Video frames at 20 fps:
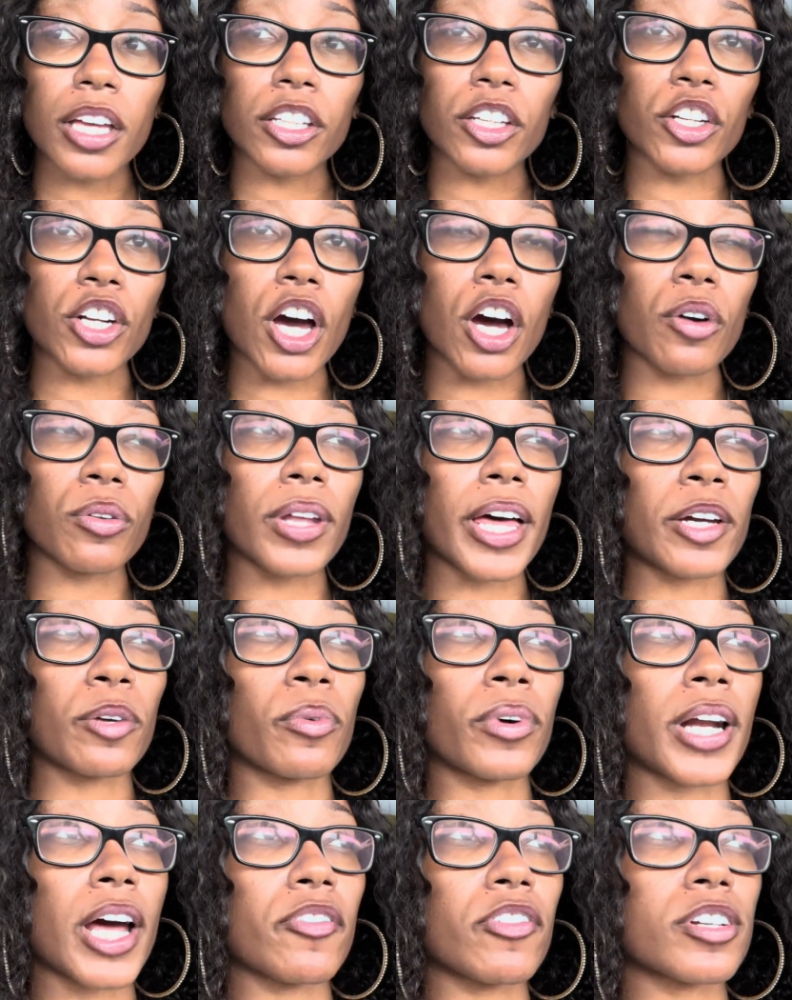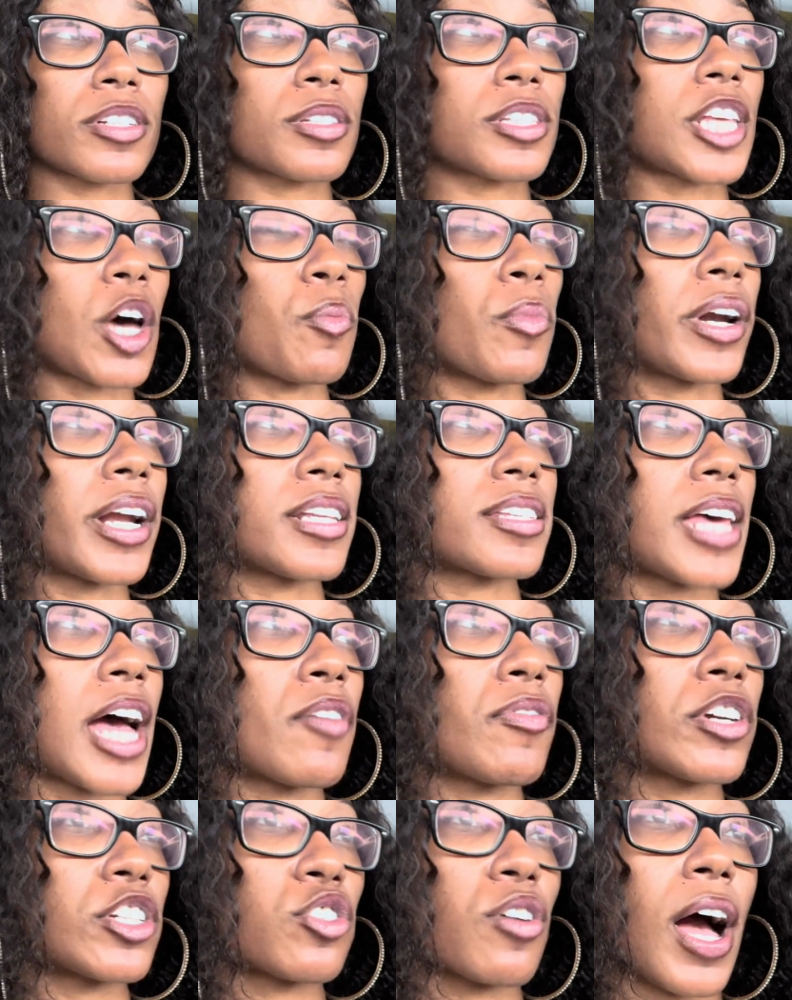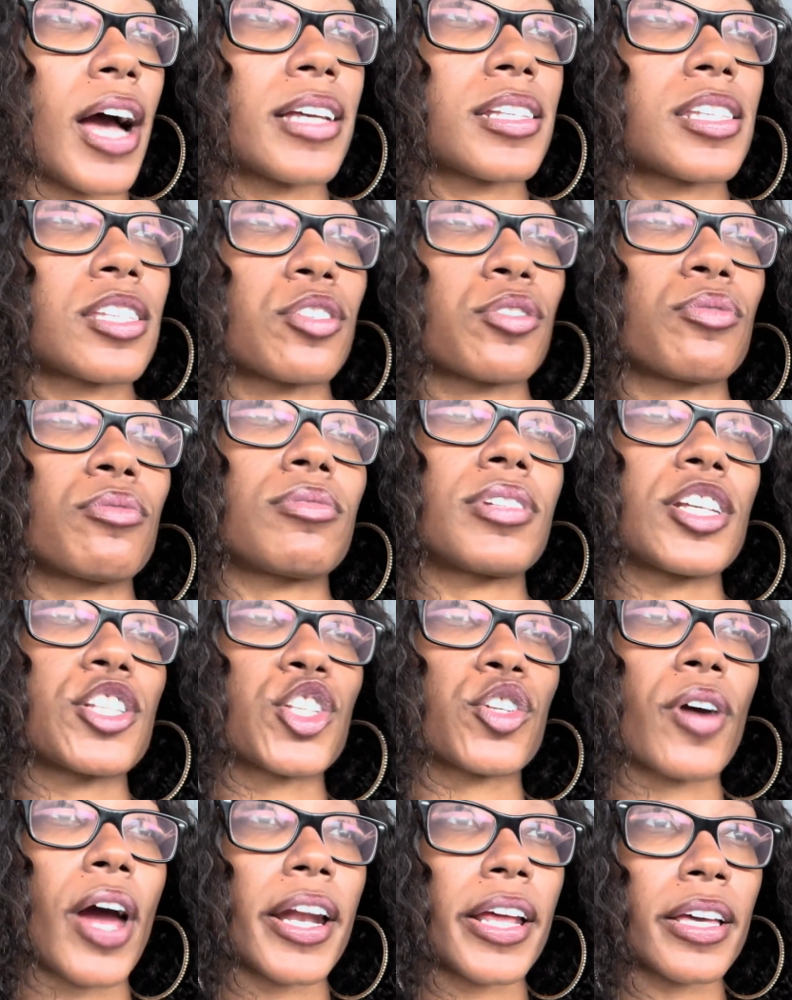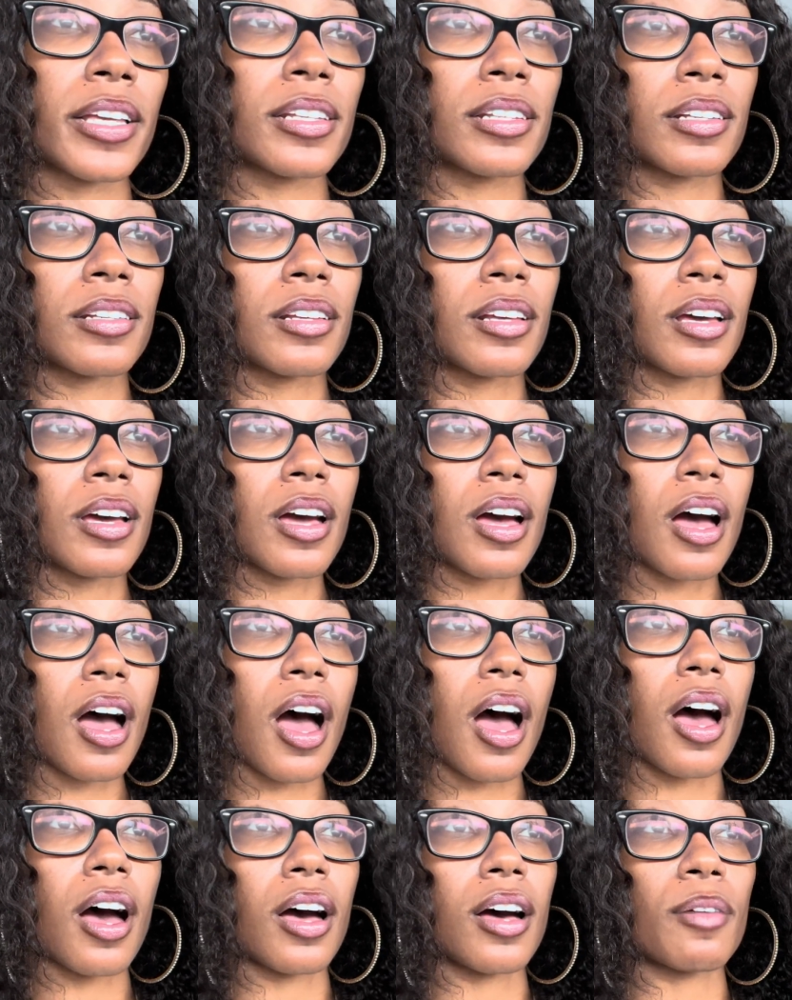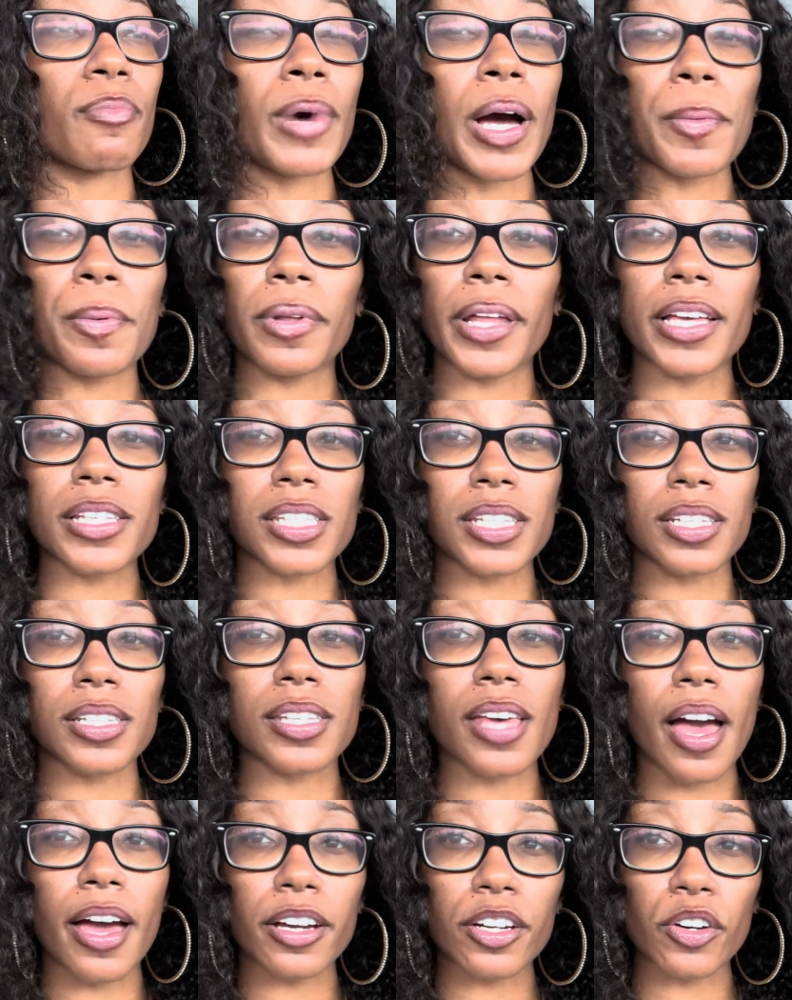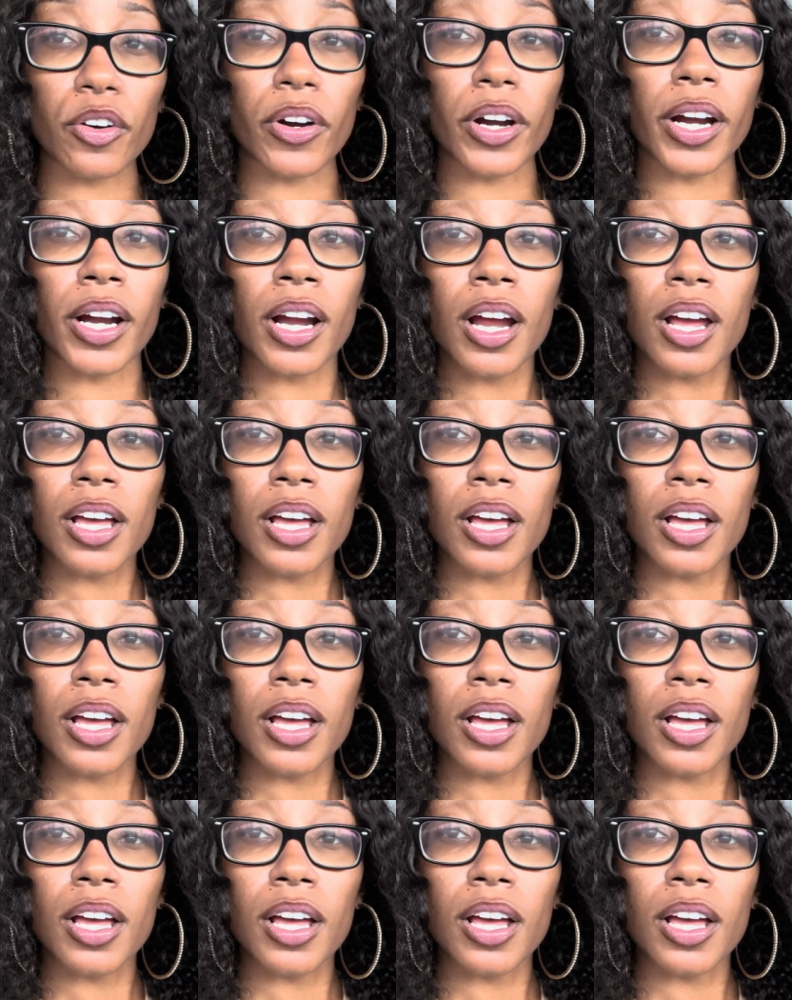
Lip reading: Like whenever someone has ever tried to discredit my place in tech or